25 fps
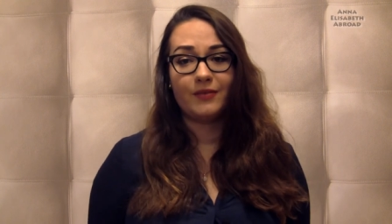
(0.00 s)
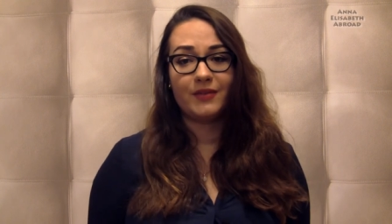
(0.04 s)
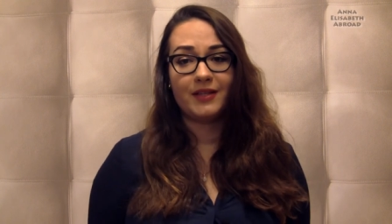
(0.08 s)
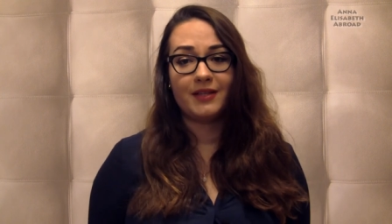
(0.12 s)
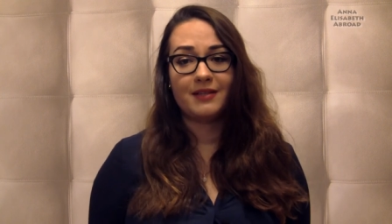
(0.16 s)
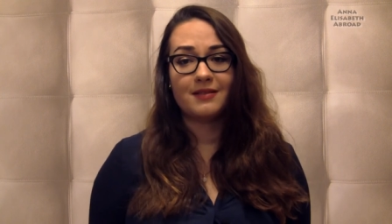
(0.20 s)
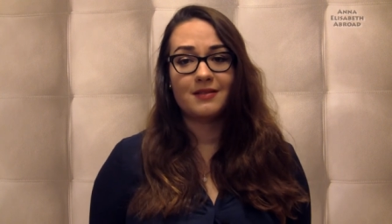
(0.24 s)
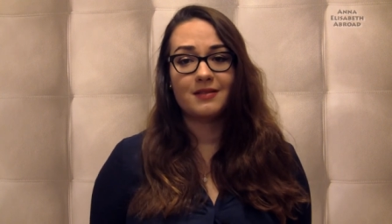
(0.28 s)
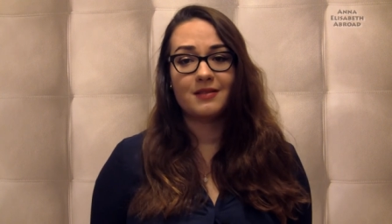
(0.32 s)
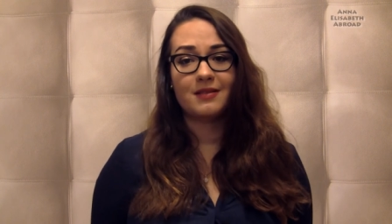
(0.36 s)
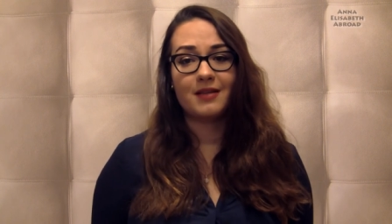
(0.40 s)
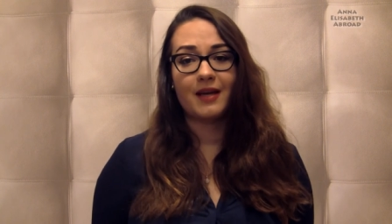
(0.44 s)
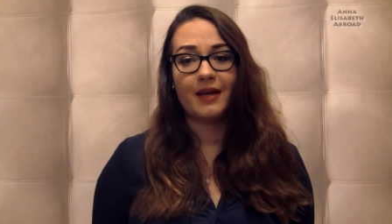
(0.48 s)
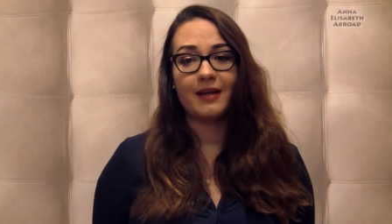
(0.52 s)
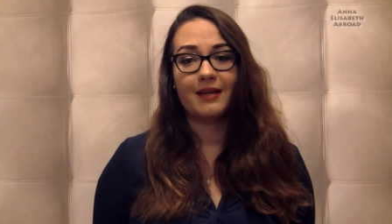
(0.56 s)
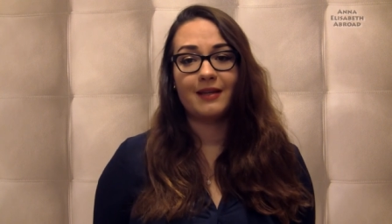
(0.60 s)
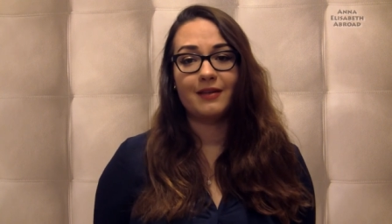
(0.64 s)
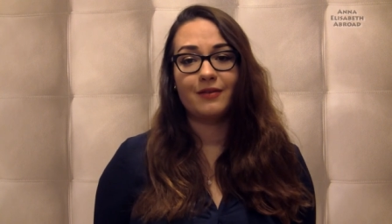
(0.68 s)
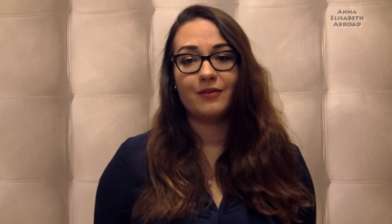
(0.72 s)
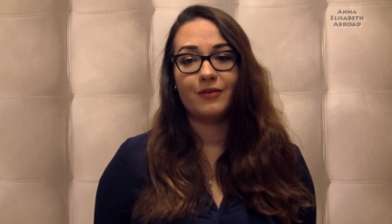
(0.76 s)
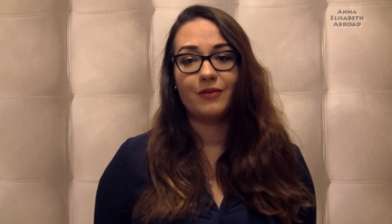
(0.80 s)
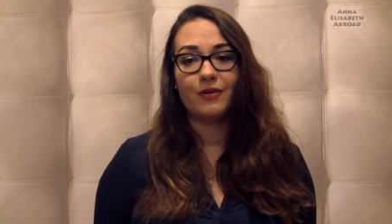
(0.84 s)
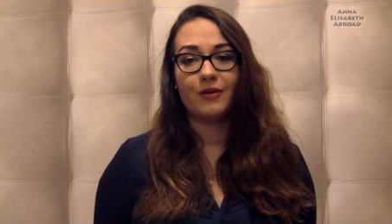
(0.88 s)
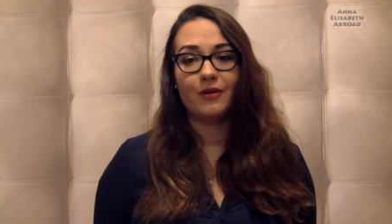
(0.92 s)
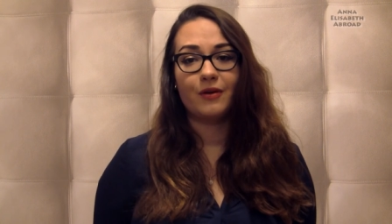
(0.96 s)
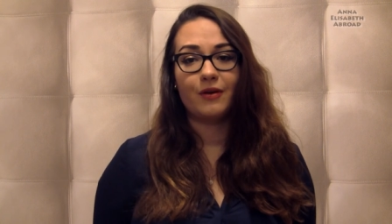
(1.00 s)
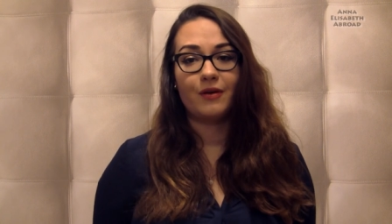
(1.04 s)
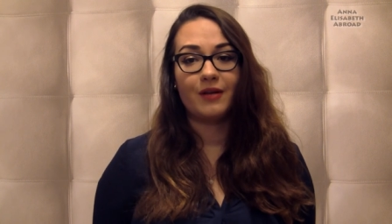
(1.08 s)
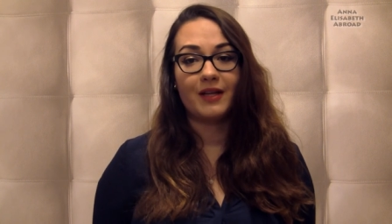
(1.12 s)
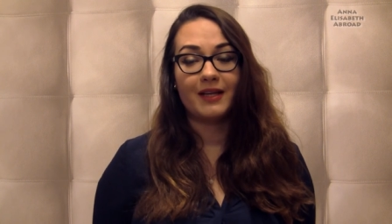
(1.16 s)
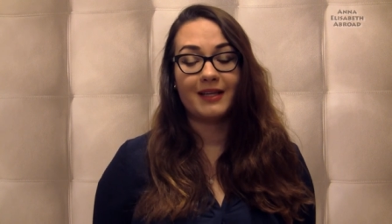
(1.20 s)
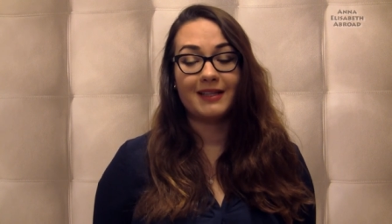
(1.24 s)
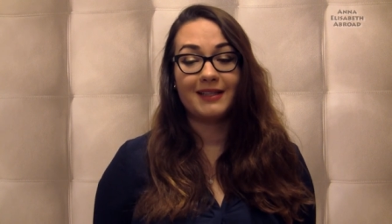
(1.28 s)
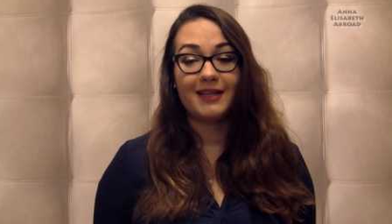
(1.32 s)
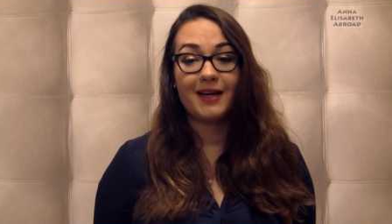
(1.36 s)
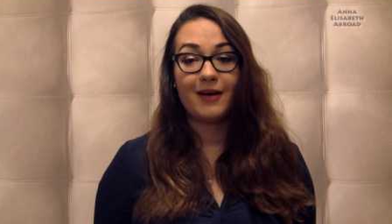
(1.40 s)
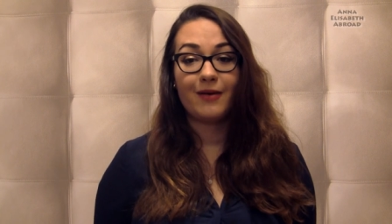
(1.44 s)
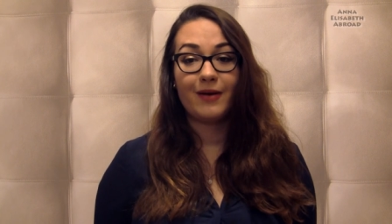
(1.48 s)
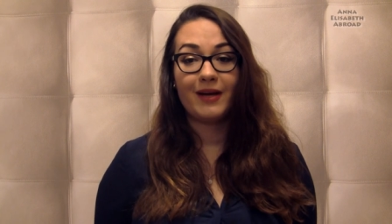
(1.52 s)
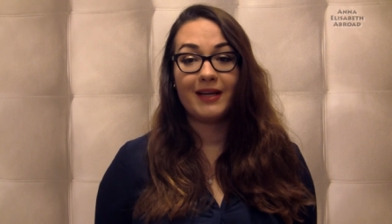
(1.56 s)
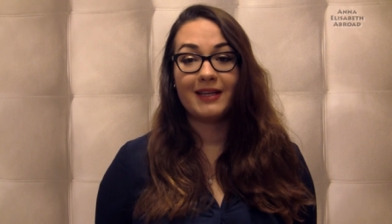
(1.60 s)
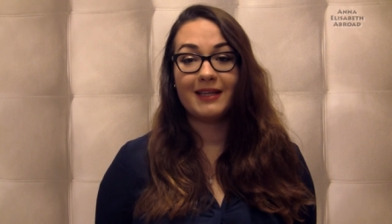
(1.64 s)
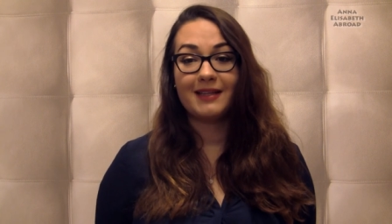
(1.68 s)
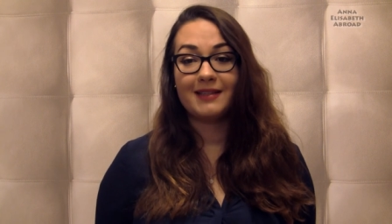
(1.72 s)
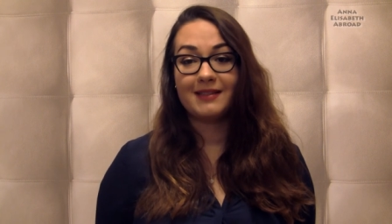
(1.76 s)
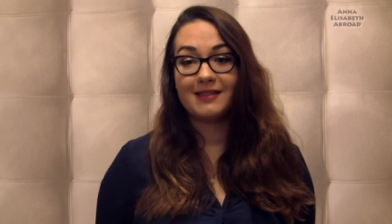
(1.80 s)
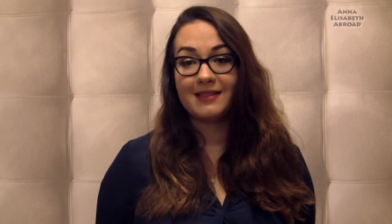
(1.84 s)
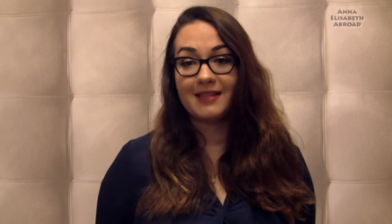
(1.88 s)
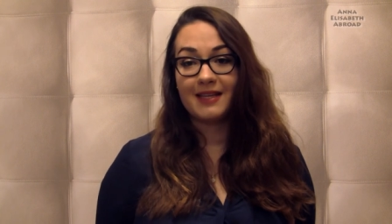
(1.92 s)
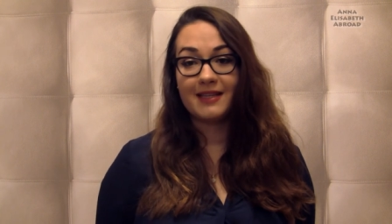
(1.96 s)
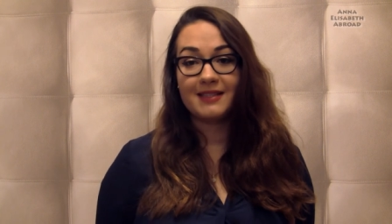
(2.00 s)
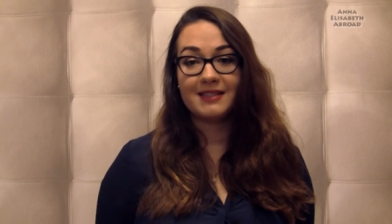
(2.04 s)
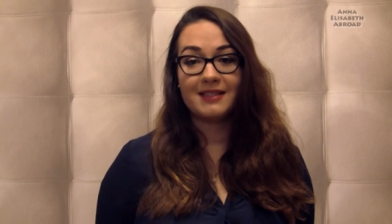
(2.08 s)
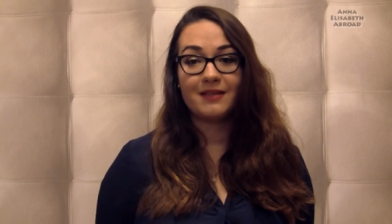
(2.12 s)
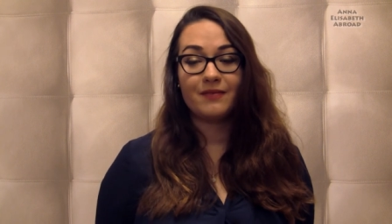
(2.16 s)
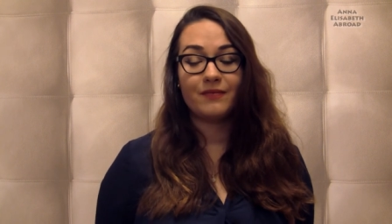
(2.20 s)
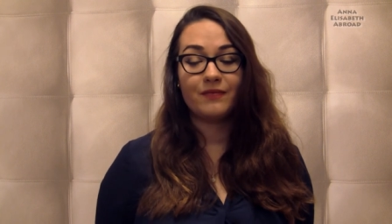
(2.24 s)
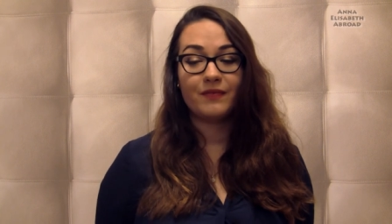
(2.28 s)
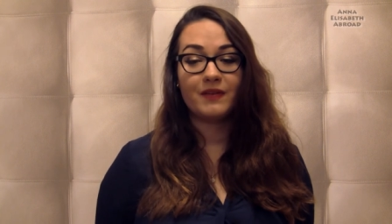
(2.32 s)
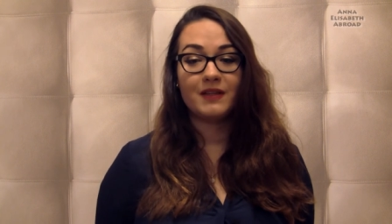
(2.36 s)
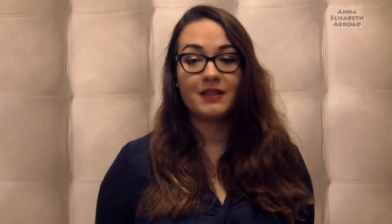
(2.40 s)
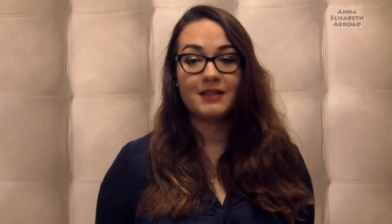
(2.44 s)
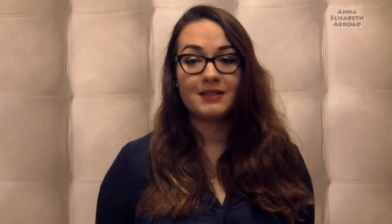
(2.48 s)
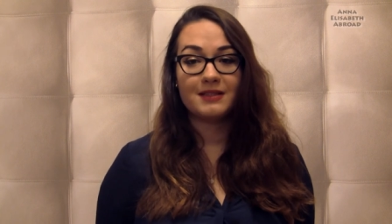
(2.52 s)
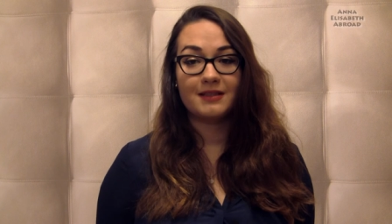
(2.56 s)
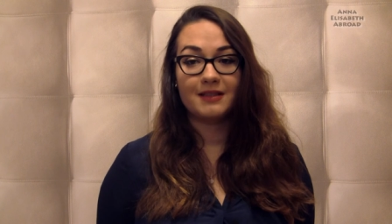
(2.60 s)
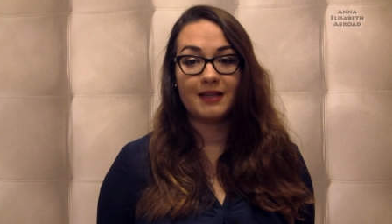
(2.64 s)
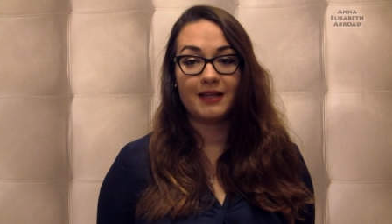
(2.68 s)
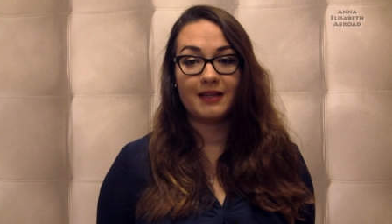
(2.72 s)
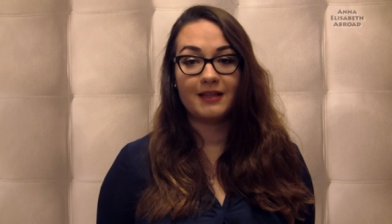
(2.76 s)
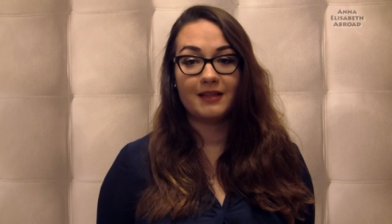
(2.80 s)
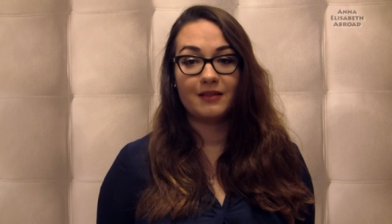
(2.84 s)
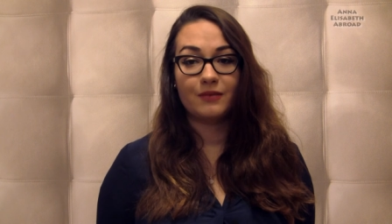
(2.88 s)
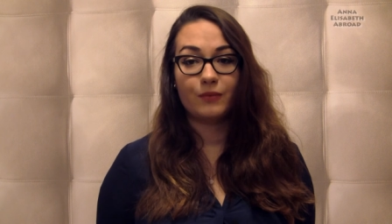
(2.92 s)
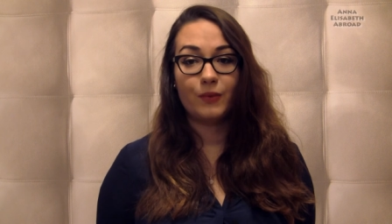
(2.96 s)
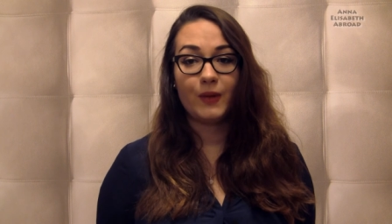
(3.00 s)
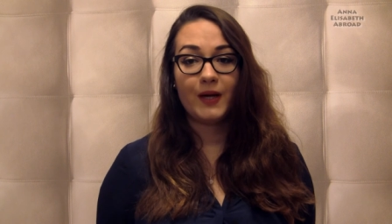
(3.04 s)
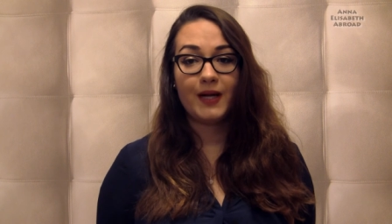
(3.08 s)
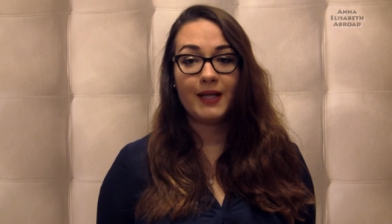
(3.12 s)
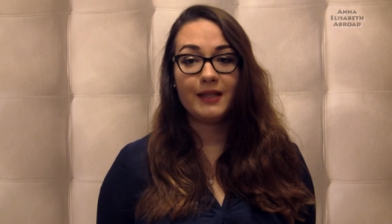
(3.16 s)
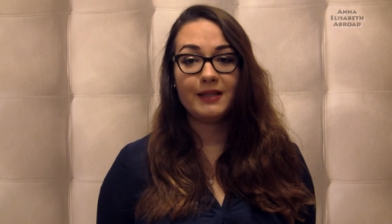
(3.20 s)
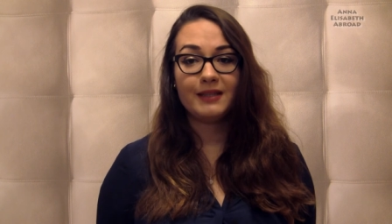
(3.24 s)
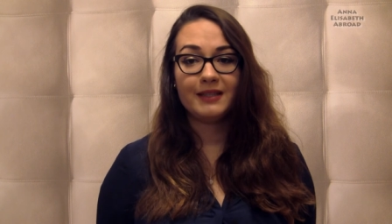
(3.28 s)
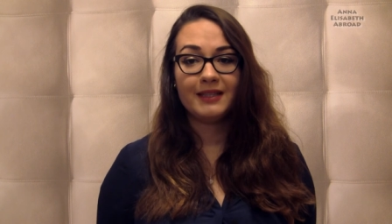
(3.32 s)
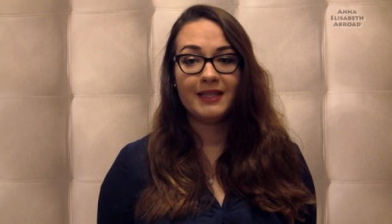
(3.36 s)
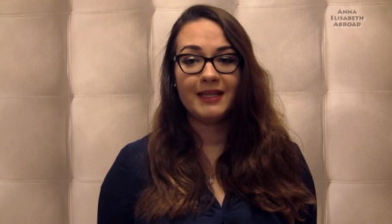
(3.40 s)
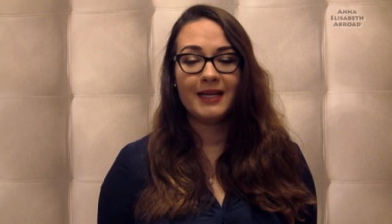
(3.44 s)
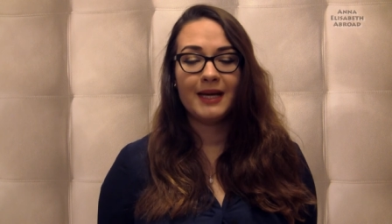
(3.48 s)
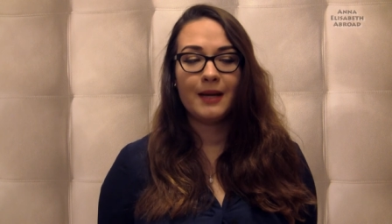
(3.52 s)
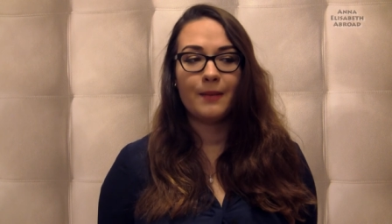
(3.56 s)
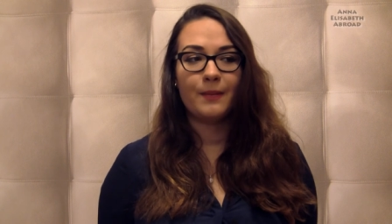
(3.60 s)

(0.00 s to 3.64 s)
that I can, you know, like now I can say some things that I did well,